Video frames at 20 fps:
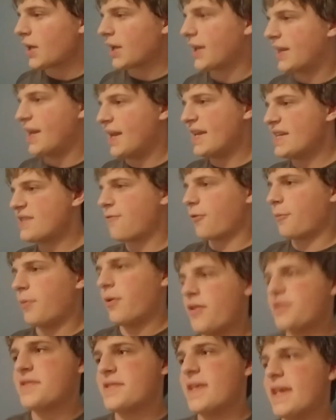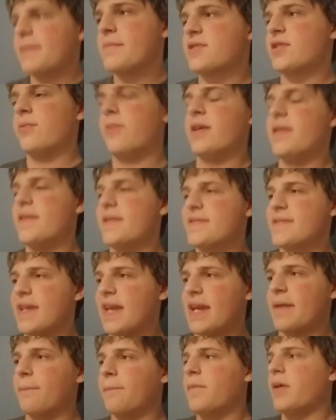keys for both teams to win this
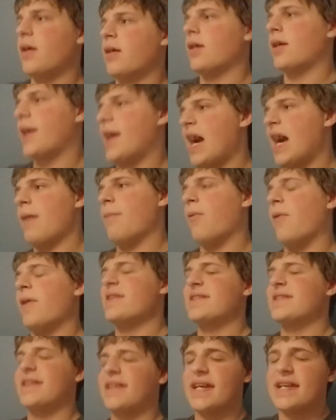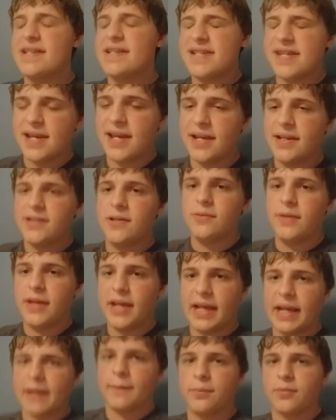game. Cowboys continue
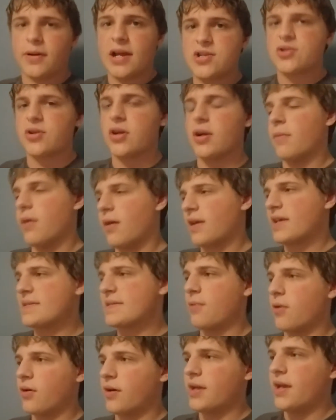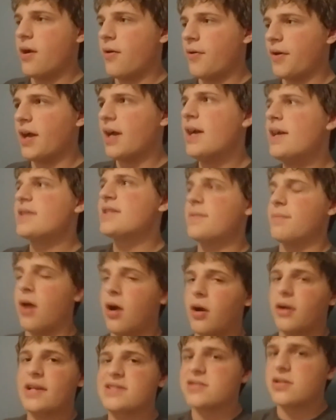getting pressure on Marcus Mariota.
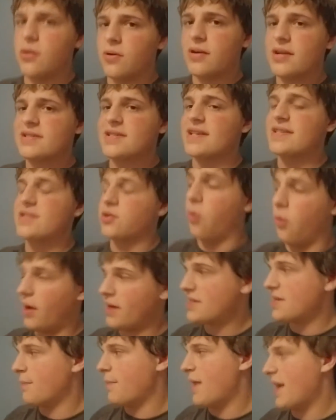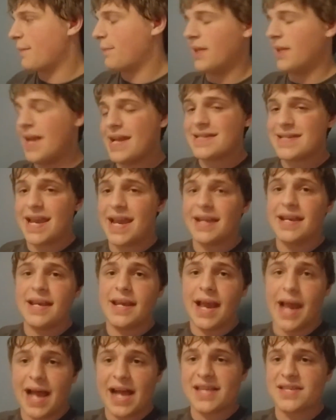DeMarcus Lawrence is going to make plays, and
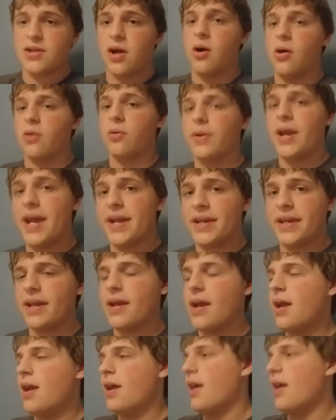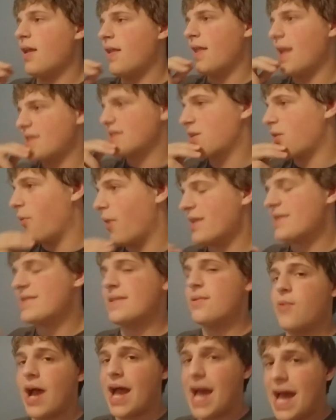he has already. That's going
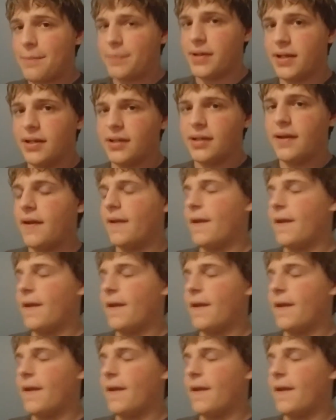to happen.